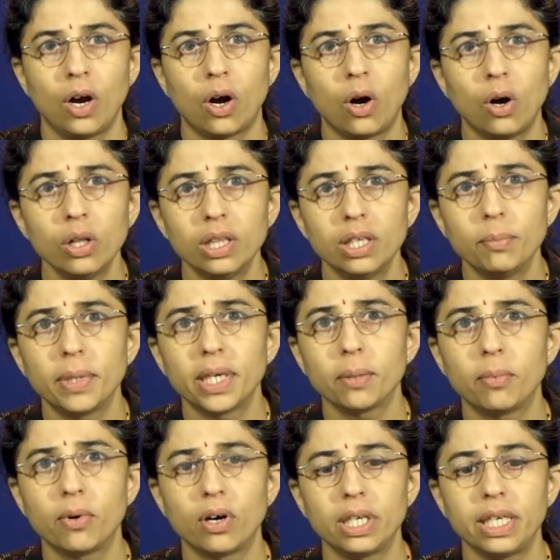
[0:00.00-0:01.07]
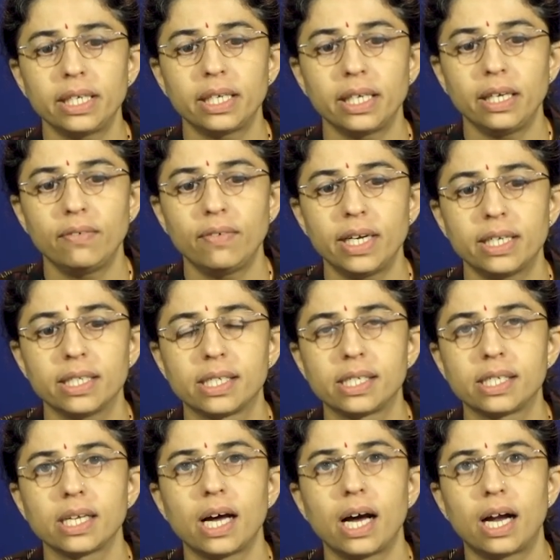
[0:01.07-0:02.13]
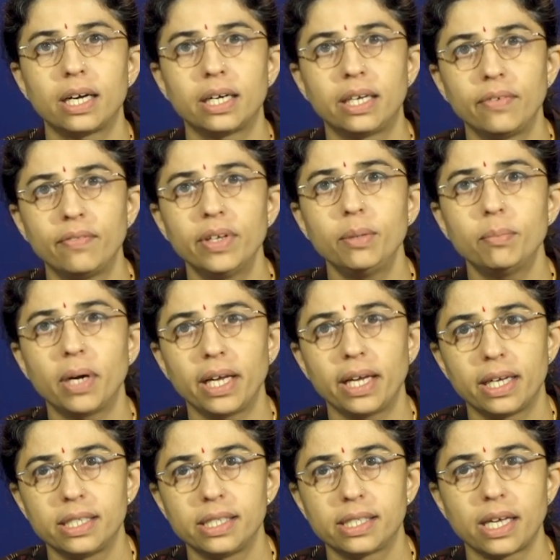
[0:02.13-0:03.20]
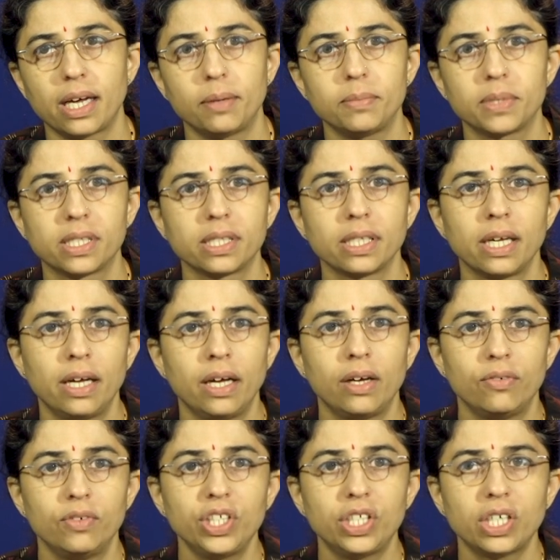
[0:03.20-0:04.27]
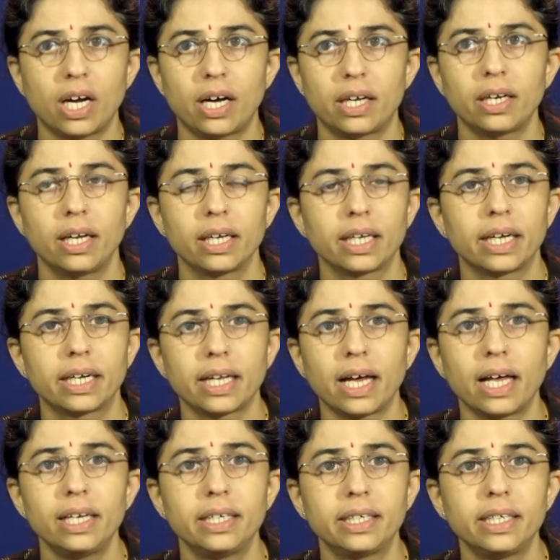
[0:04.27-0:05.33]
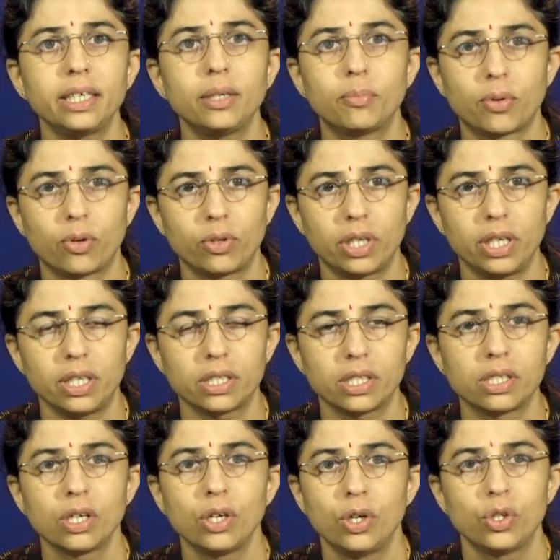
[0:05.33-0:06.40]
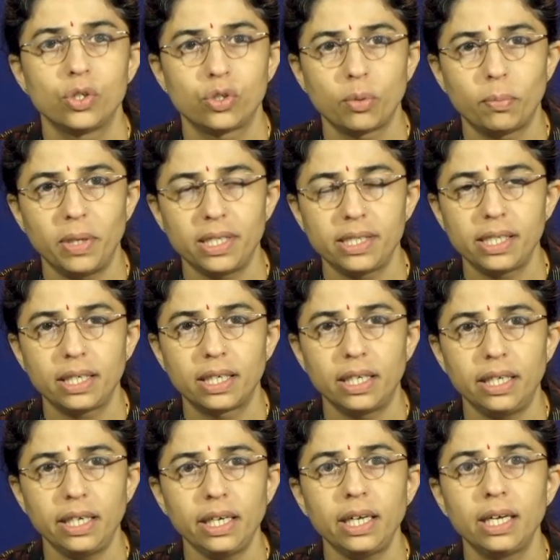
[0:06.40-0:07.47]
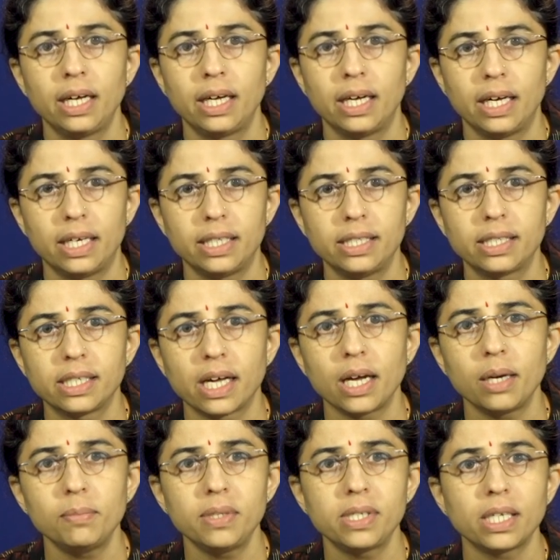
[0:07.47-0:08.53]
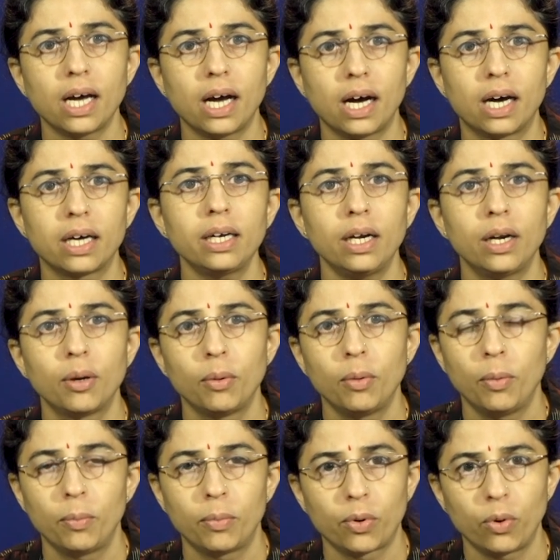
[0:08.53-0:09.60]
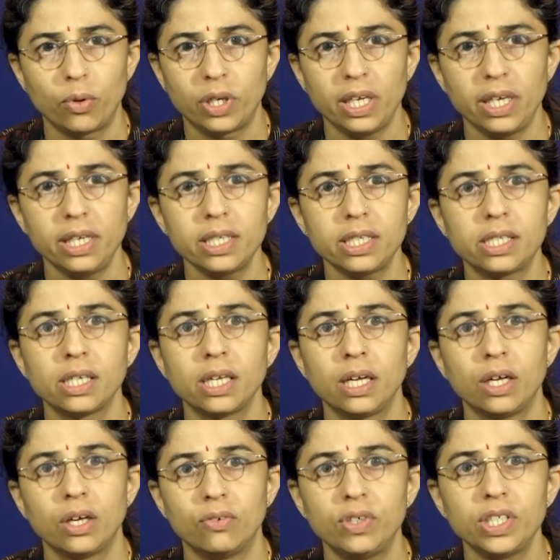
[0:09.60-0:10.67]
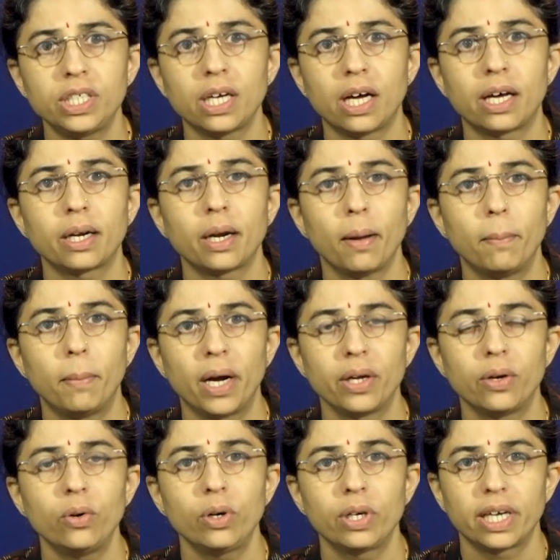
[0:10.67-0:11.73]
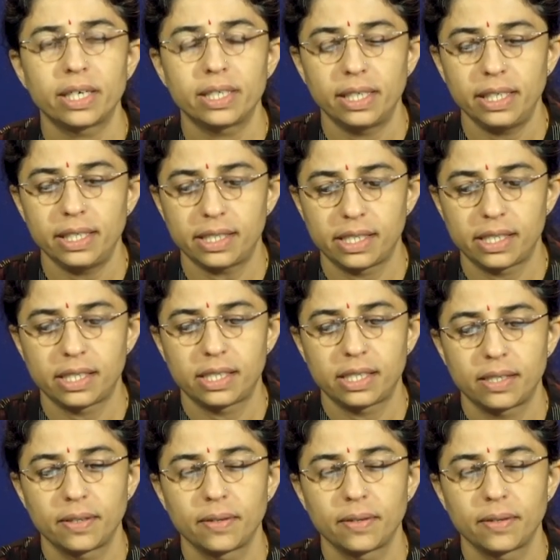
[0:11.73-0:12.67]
All the metabolic events are driven by enzymes which are catalytic proteins. So, basically enzymes are proteins which are biocatalysts.